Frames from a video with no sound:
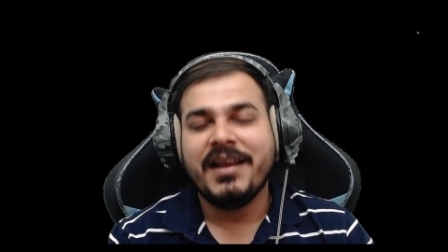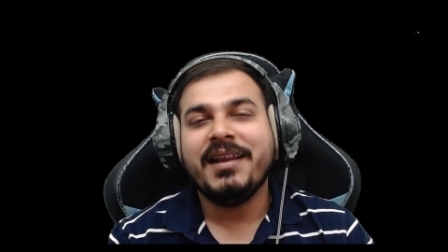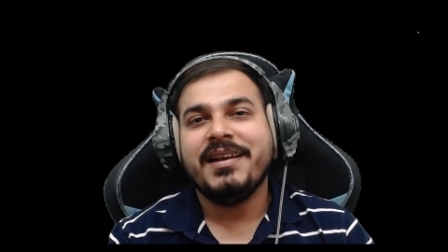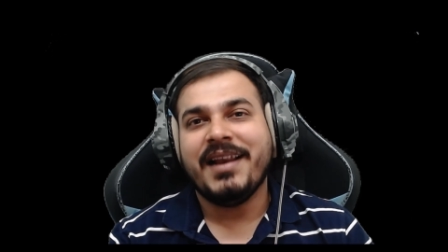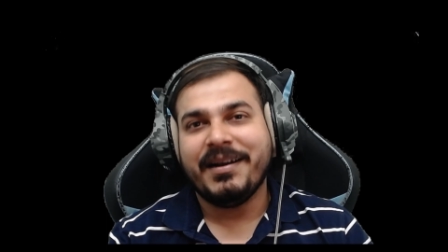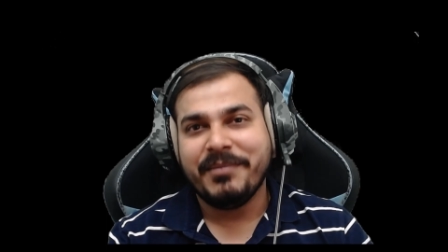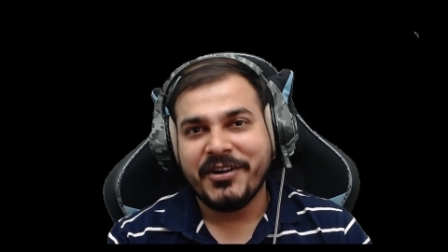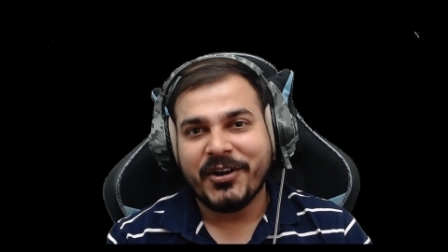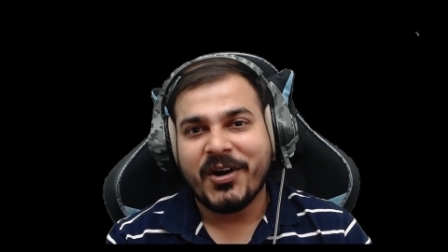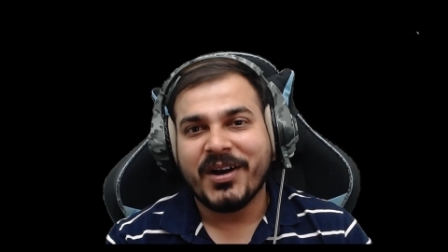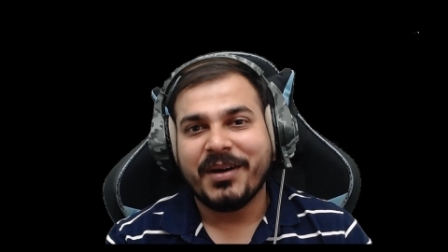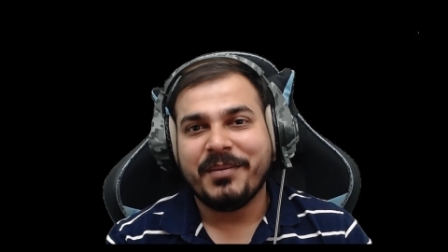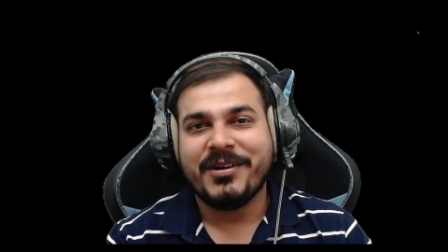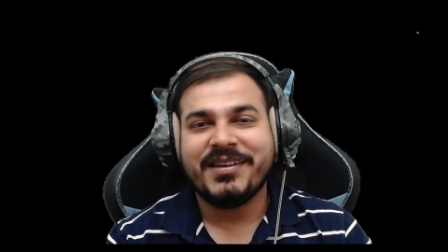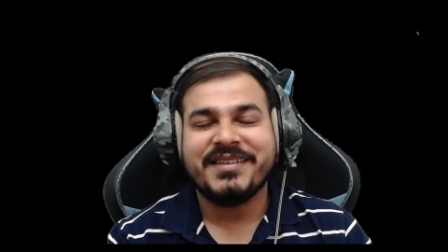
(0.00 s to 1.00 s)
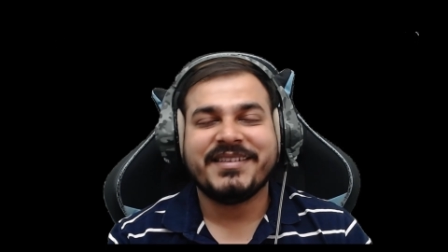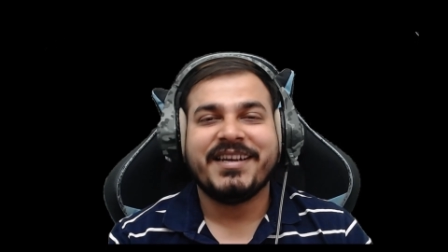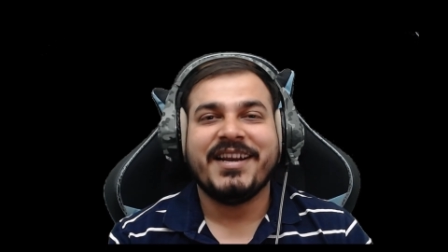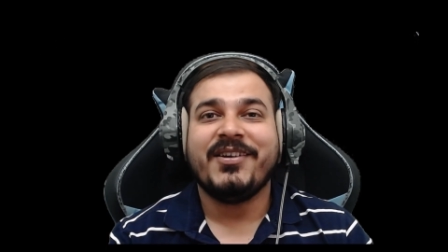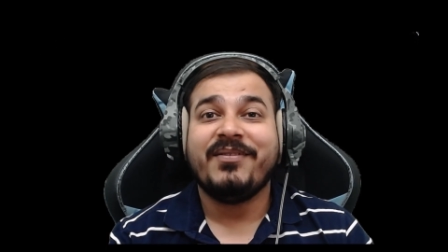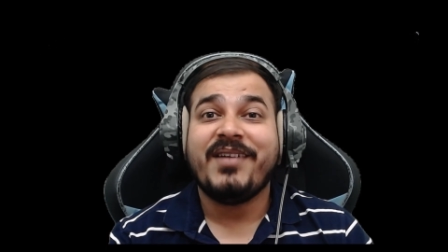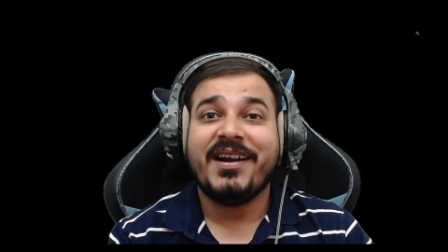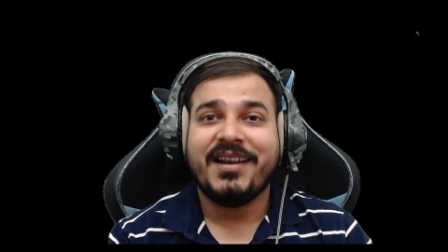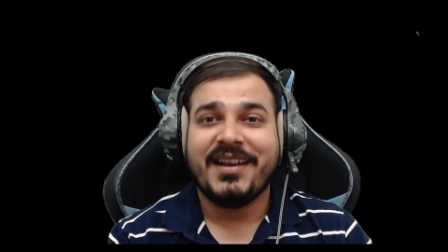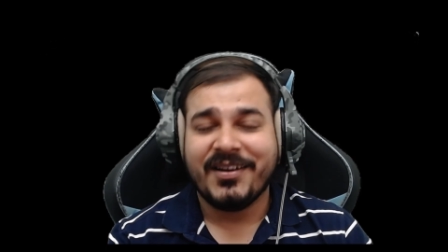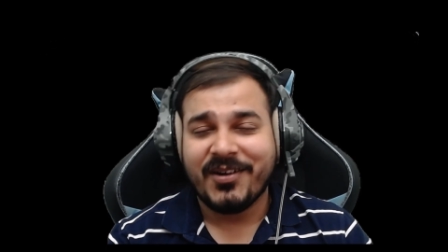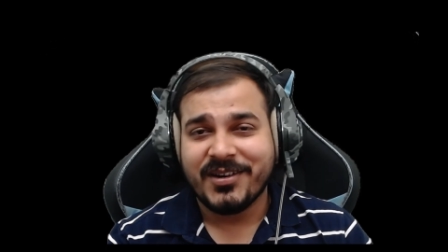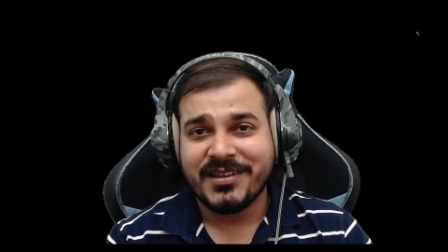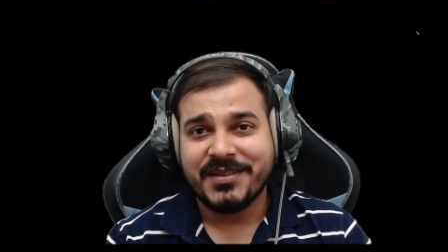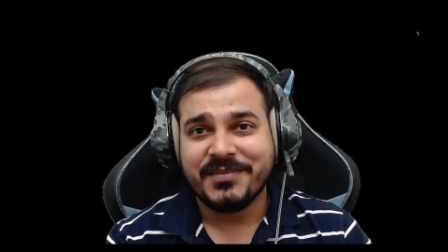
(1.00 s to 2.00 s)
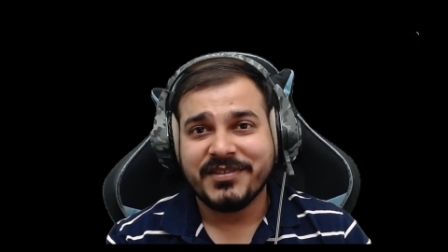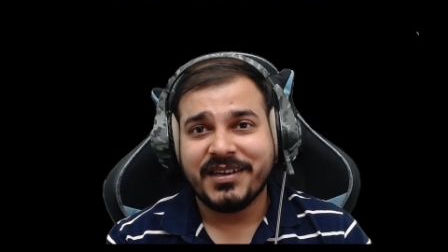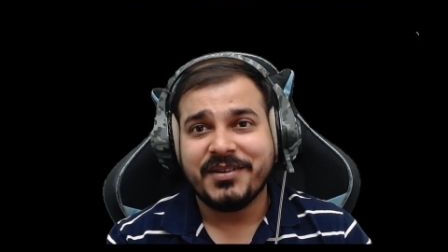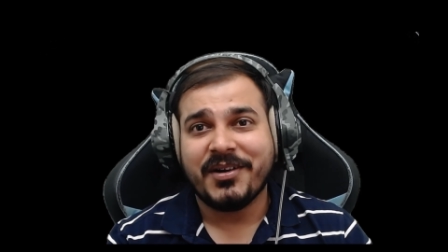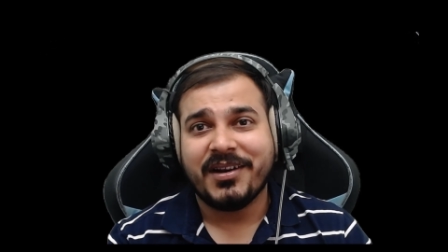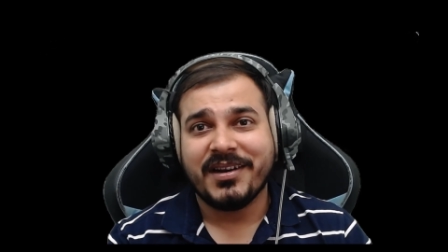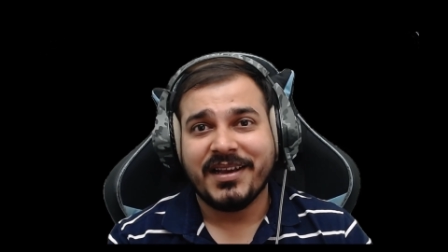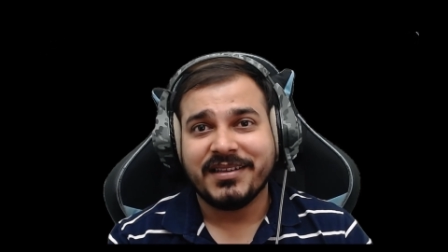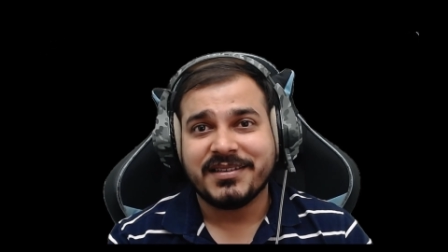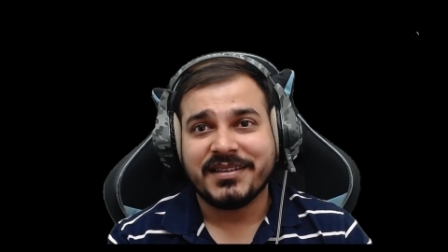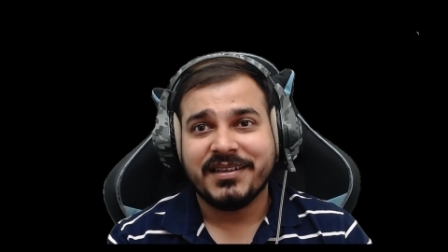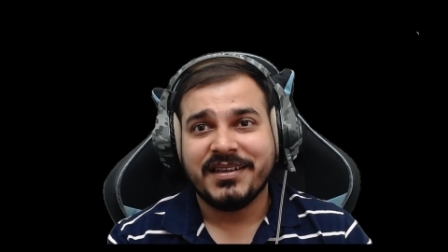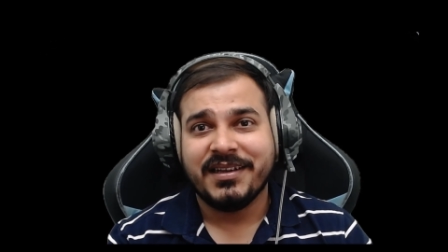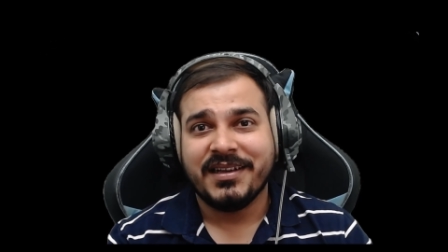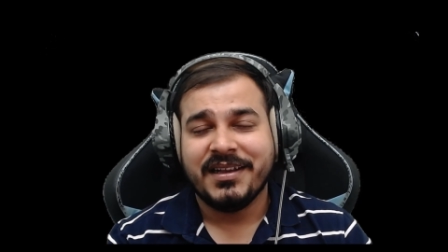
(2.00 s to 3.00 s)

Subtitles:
Let me talk about the state of art algorithms and all, guys.